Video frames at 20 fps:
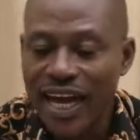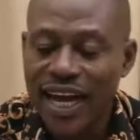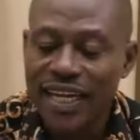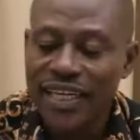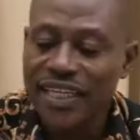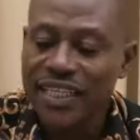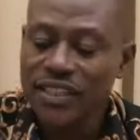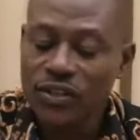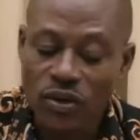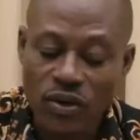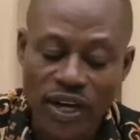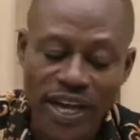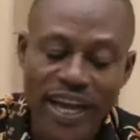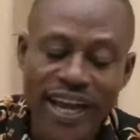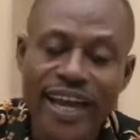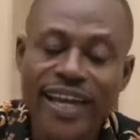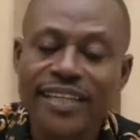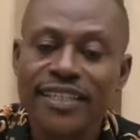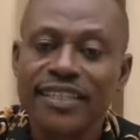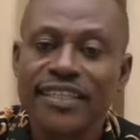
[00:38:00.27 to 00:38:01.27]
and it's going to
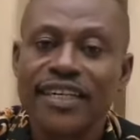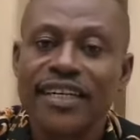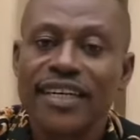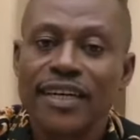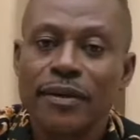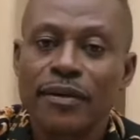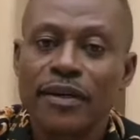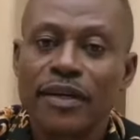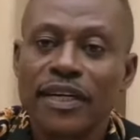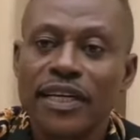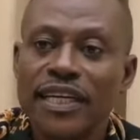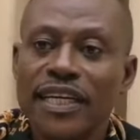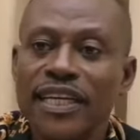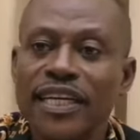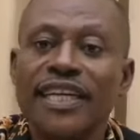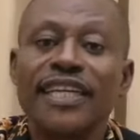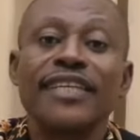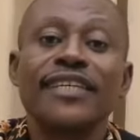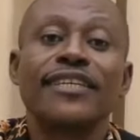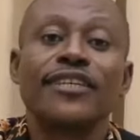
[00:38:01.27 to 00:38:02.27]
end
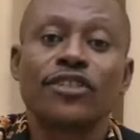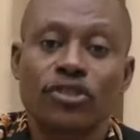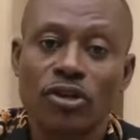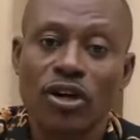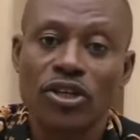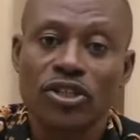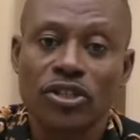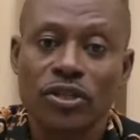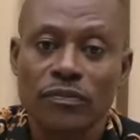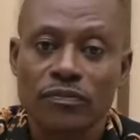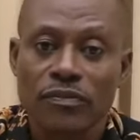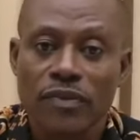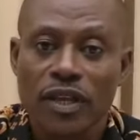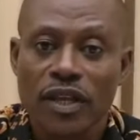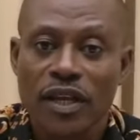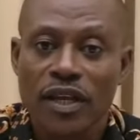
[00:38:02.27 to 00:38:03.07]
in destruction.